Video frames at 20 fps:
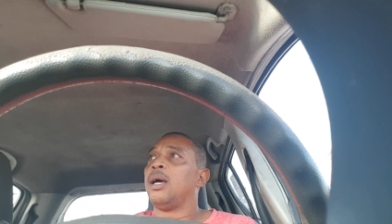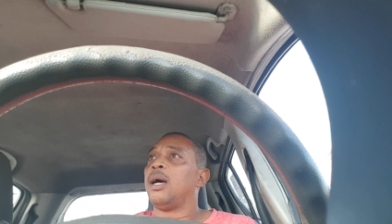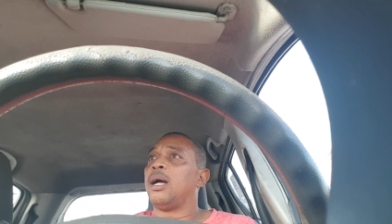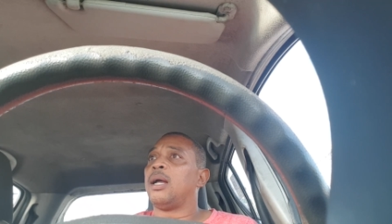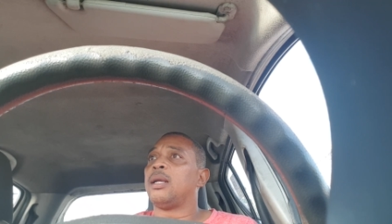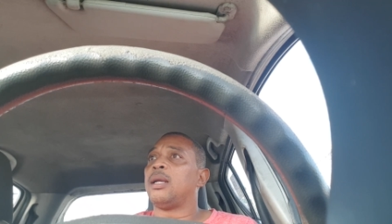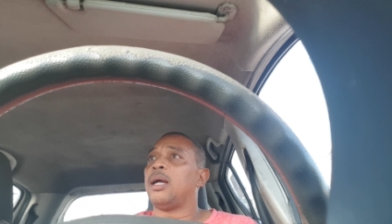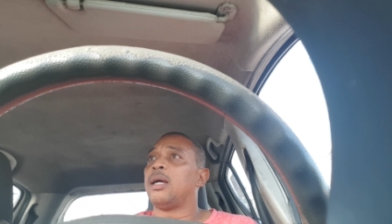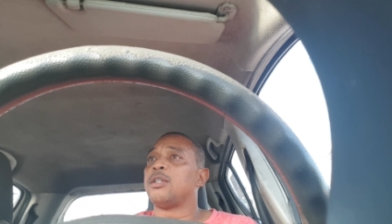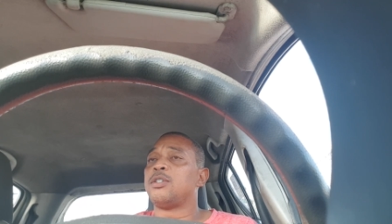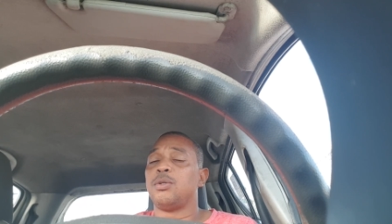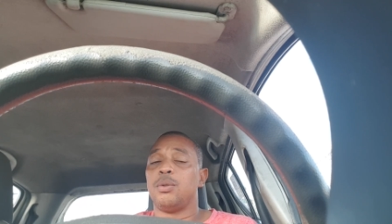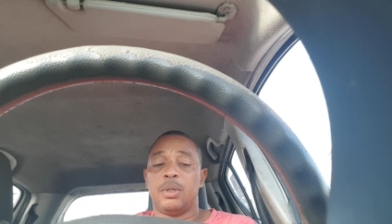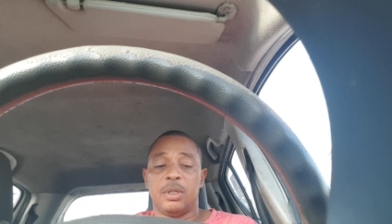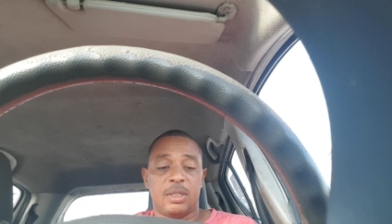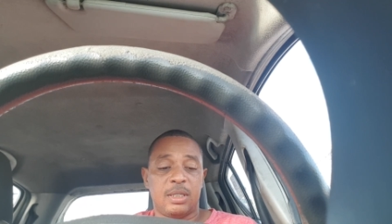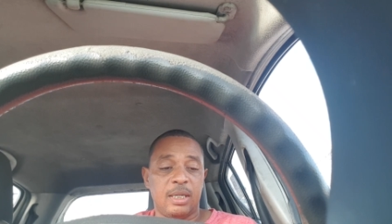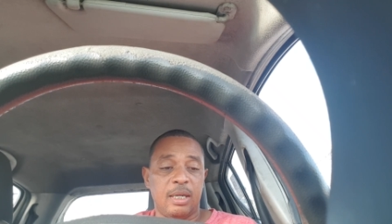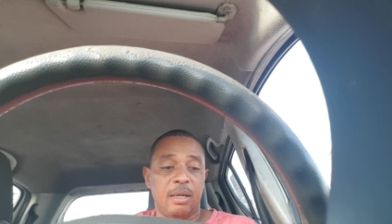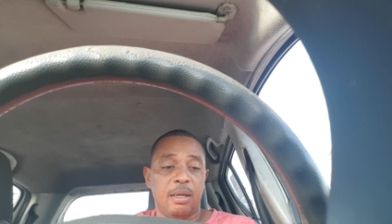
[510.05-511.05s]
And as you
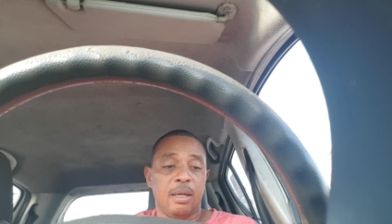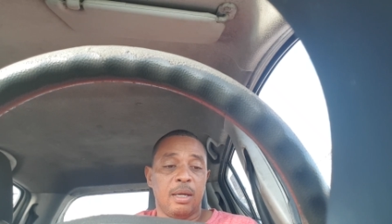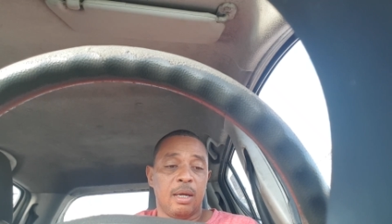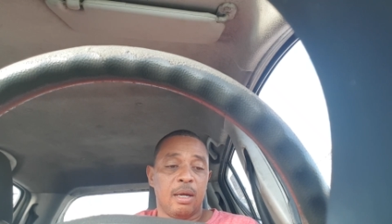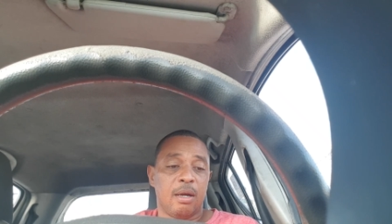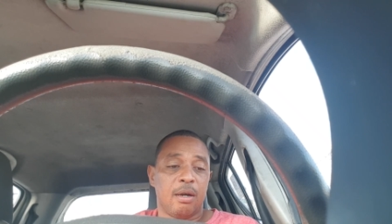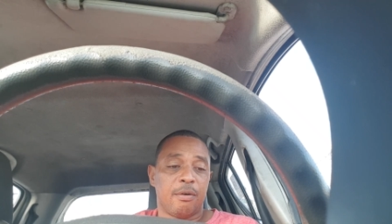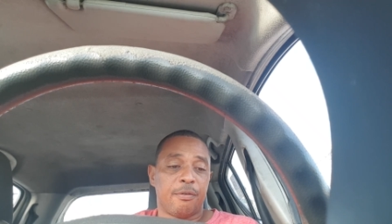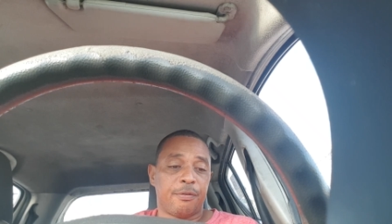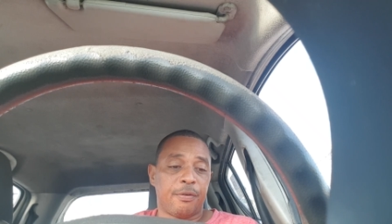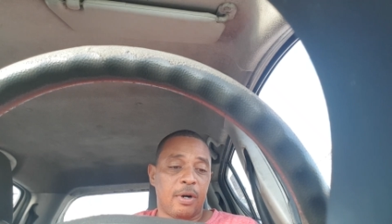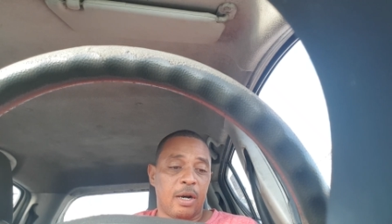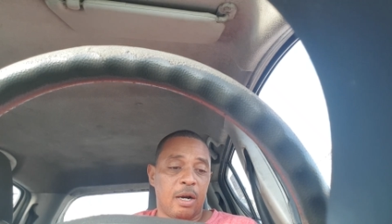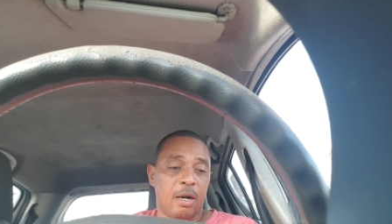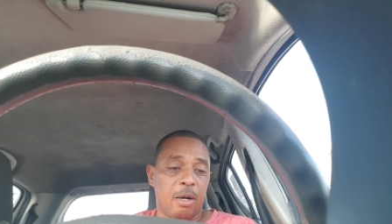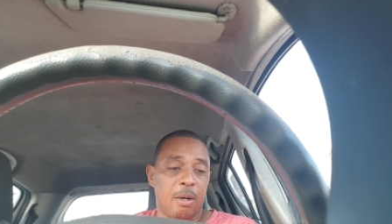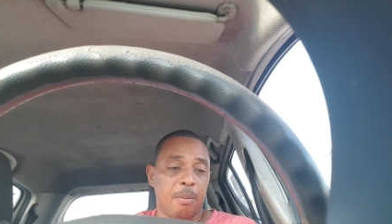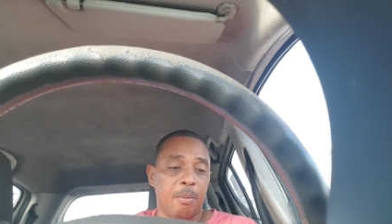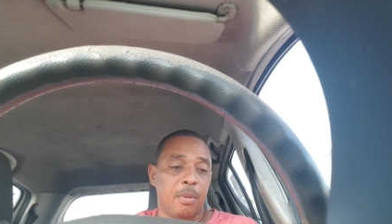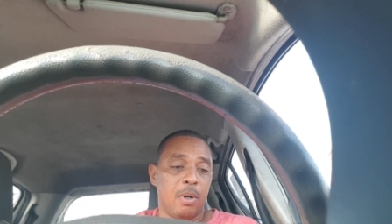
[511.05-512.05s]
can see,
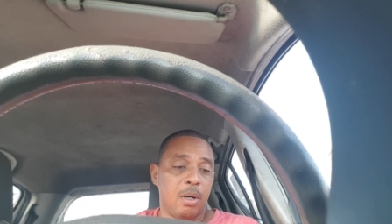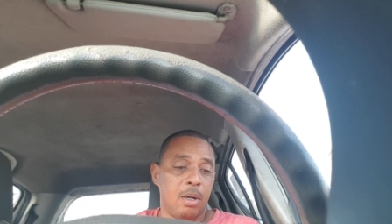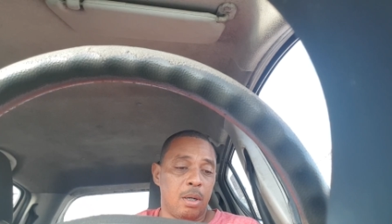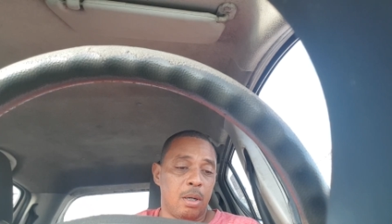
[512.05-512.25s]
from